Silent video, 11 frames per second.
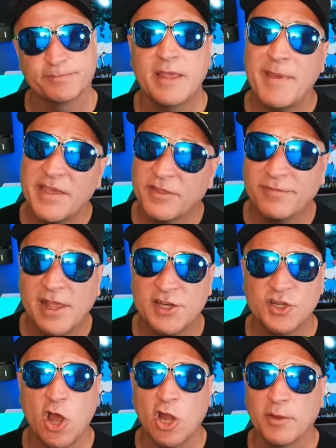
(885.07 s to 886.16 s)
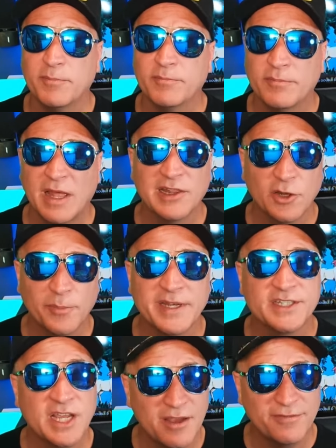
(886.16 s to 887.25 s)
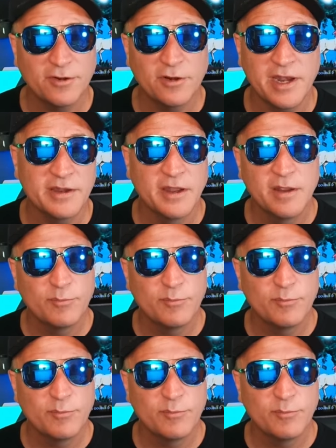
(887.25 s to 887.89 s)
They make the Flesh Golem a little bit tougher and